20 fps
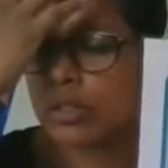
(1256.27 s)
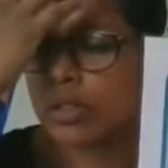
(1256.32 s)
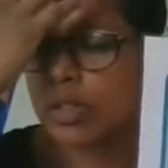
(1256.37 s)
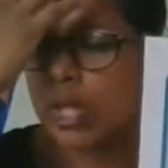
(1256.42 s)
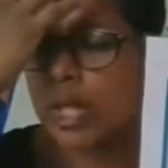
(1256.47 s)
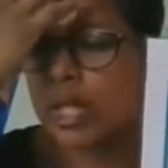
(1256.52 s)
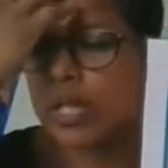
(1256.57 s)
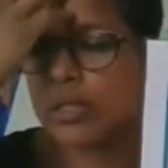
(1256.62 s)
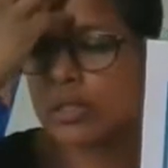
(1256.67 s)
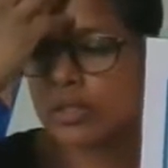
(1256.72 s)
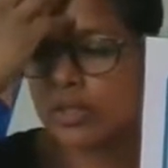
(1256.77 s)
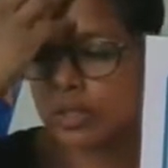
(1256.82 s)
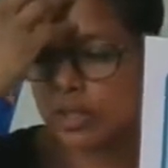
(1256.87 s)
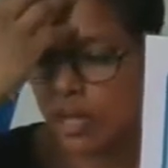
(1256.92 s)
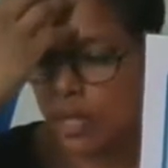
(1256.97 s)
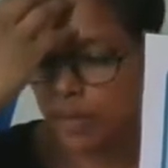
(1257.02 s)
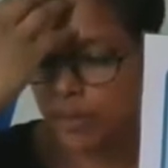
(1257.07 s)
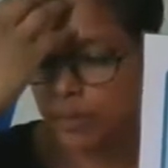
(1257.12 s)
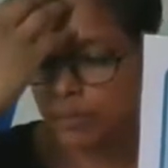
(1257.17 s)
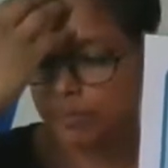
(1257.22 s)
So
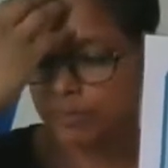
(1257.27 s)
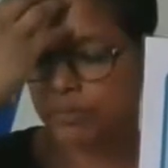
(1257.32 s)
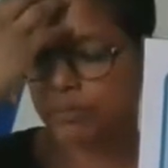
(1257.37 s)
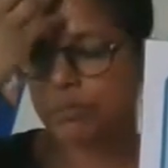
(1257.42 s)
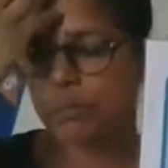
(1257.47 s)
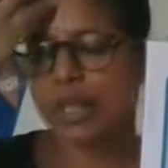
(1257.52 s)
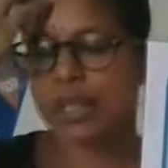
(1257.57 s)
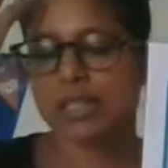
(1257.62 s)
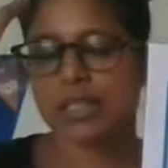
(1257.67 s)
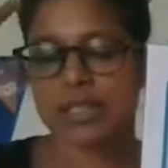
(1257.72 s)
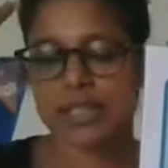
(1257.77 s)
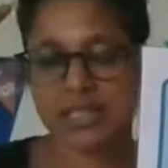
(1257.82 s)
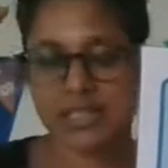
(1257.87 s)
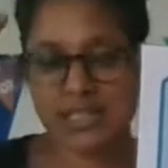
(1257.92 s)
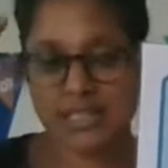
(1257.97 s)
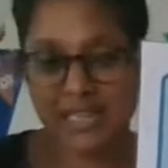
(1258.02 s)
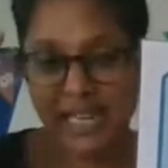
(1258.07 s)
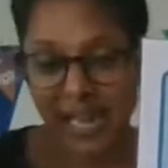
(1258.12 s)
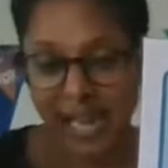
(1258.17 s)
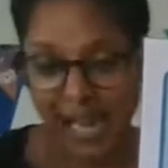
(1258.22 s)

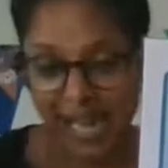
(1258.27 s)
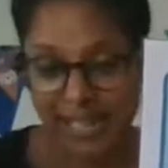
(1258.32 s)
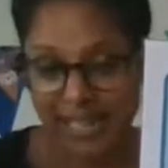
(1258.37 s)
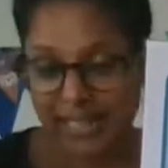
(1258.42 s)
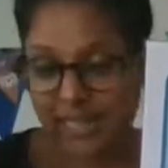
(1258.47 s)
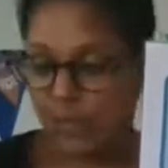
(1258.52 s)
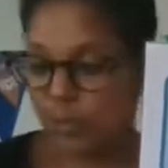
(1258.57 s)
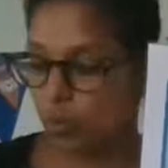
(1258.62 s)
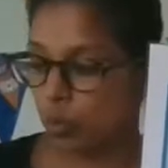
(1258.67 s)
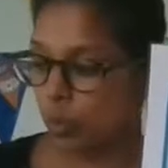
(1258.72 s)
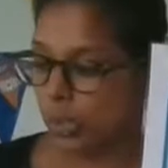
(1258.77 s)
today we will